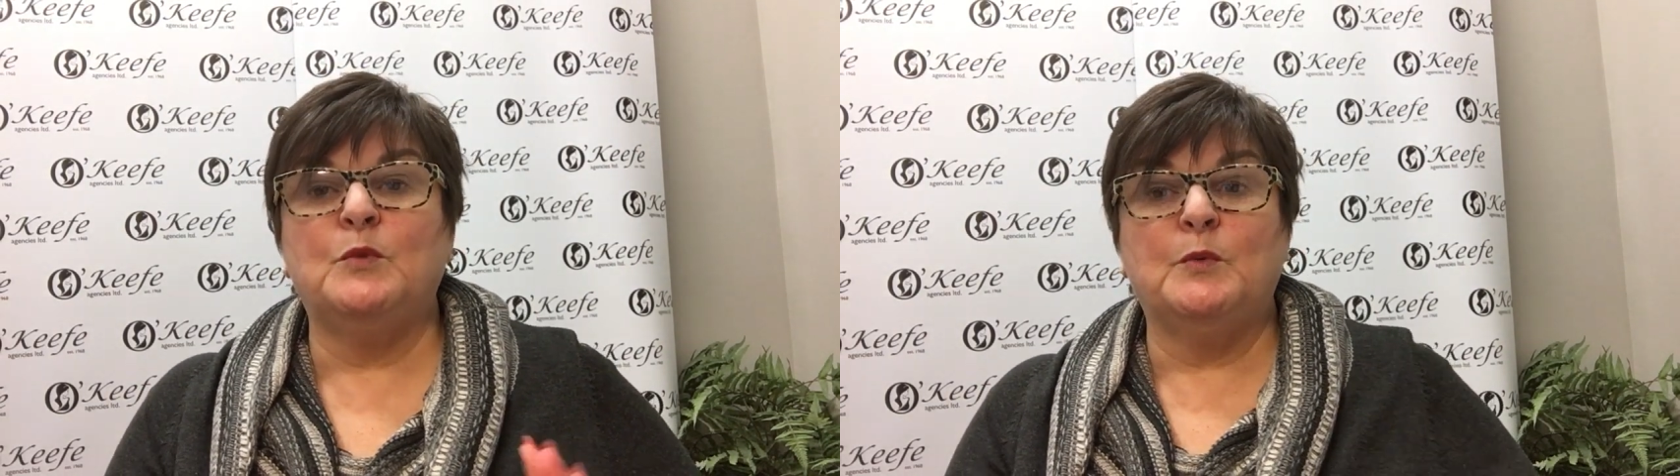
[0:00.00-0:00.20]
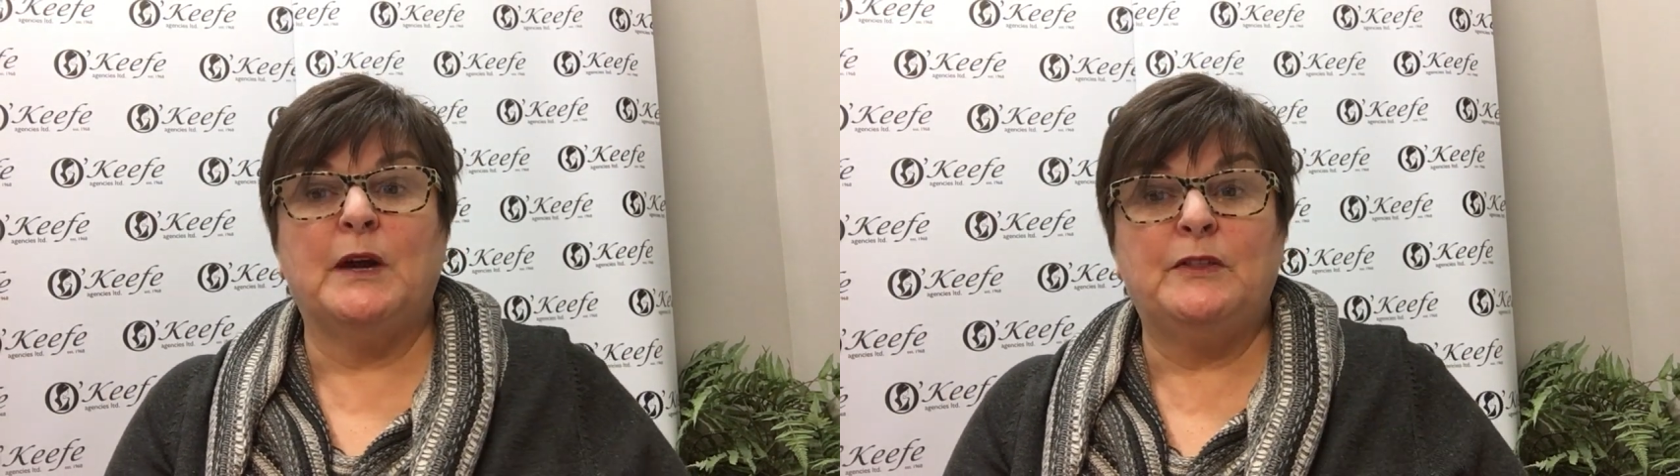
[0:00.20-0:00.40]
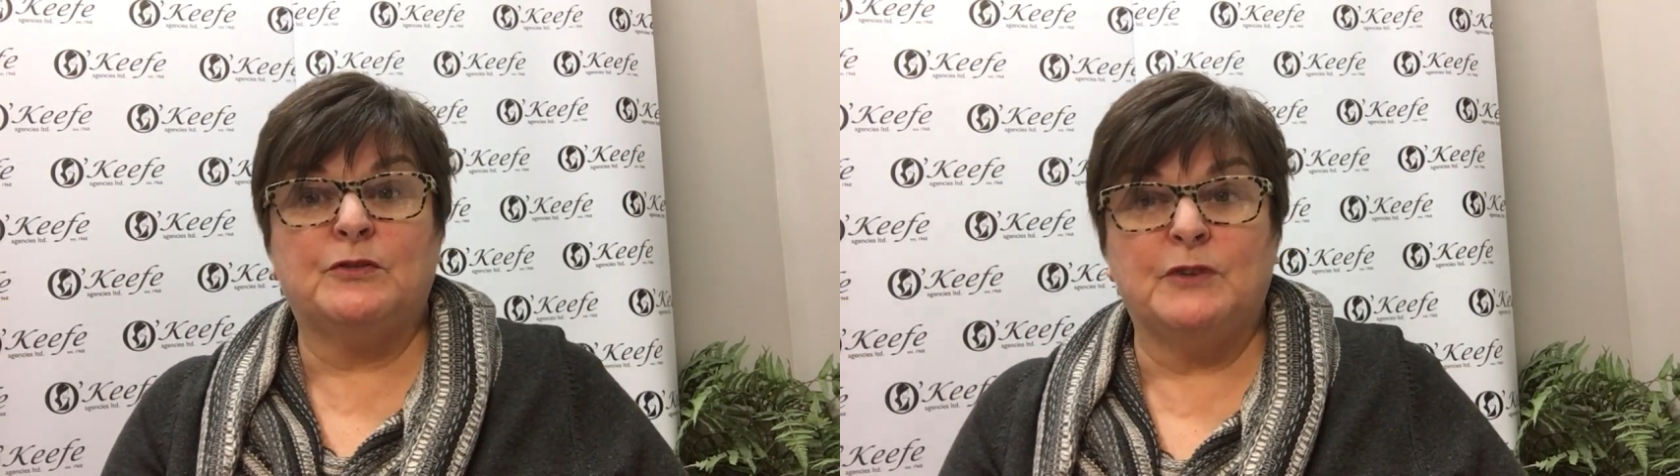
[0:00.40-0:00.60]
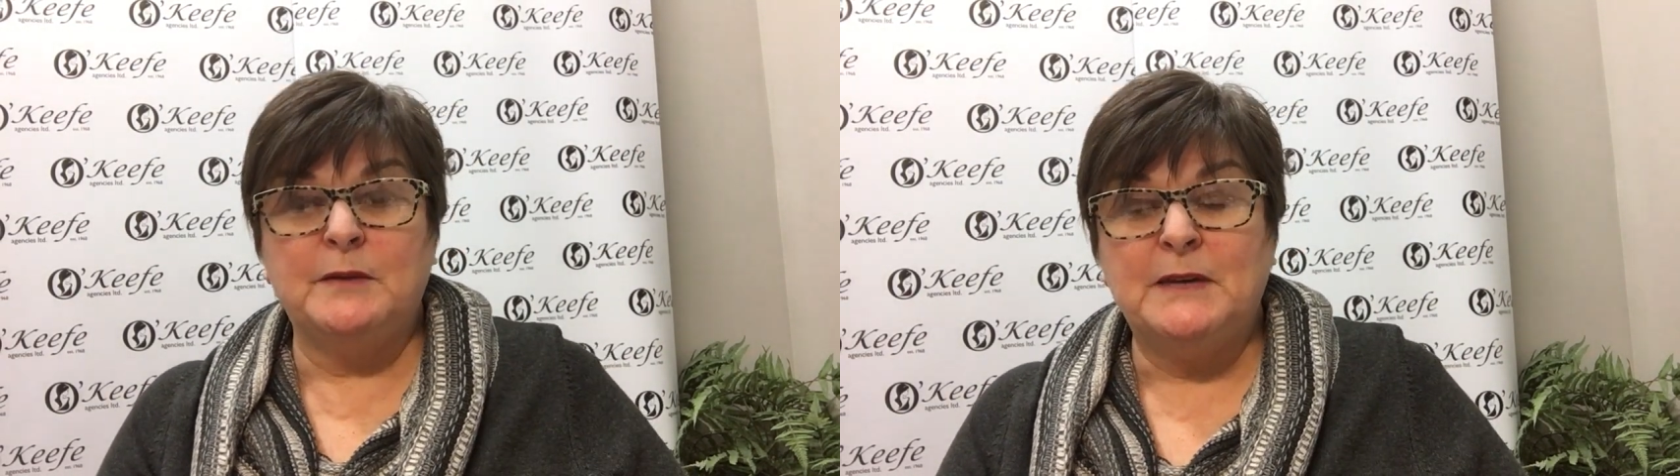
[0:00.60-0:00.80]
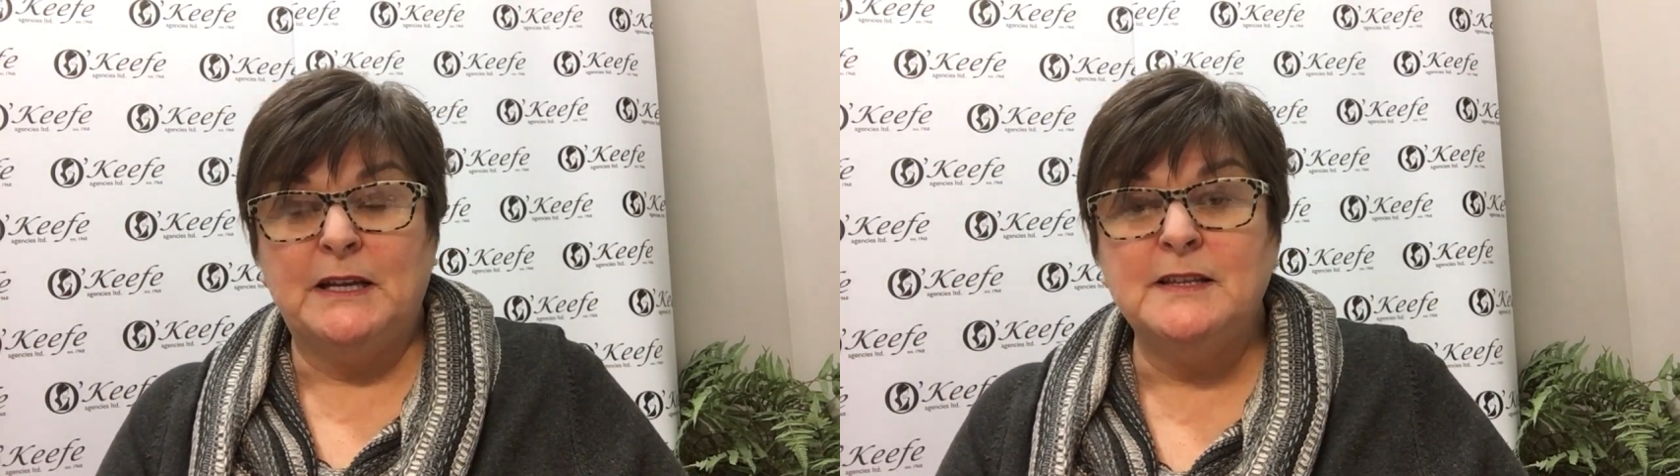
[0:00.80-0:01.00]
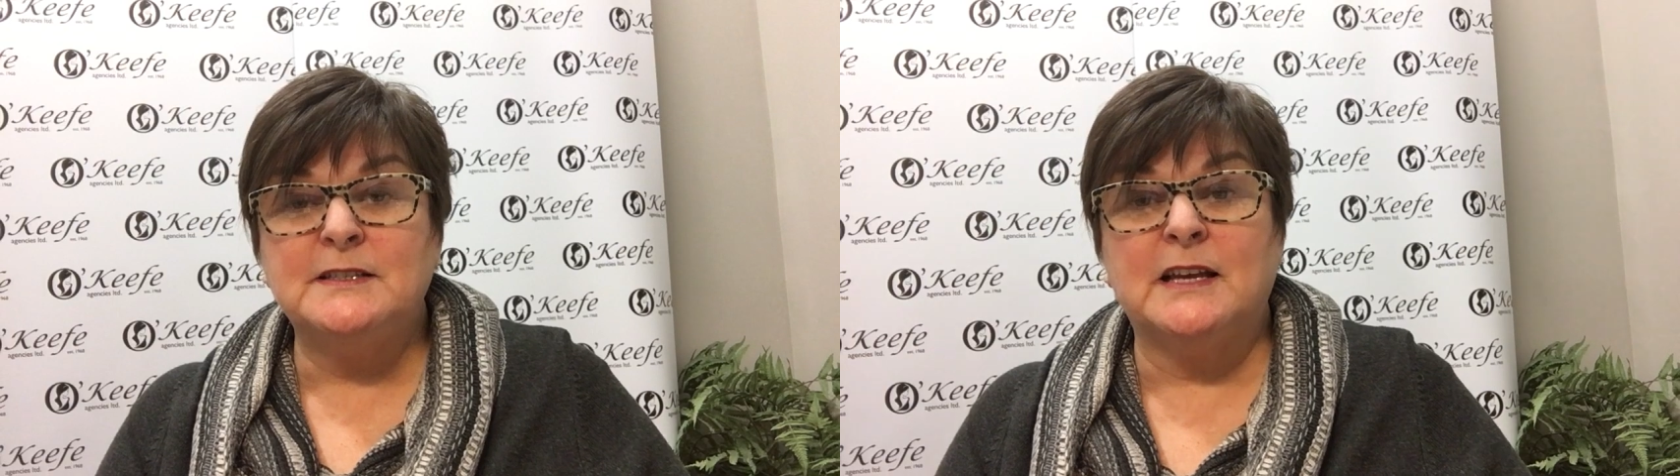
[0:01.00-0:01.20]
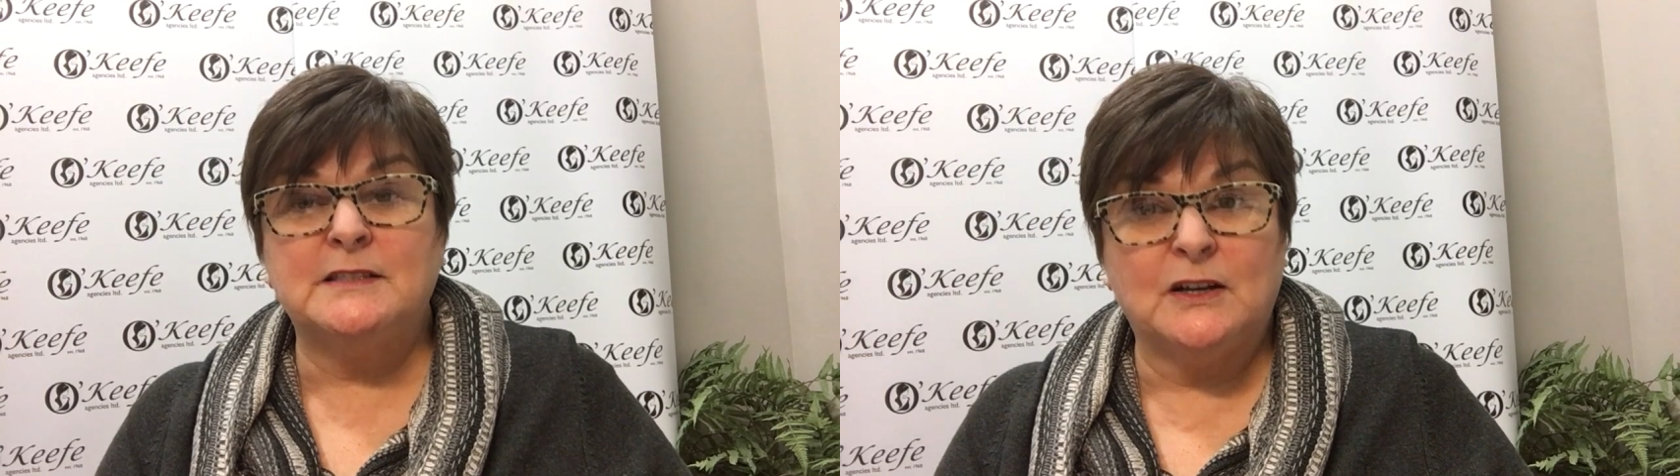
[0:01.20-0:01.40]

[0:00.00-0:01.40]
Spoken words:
we wait 3 minutes, that's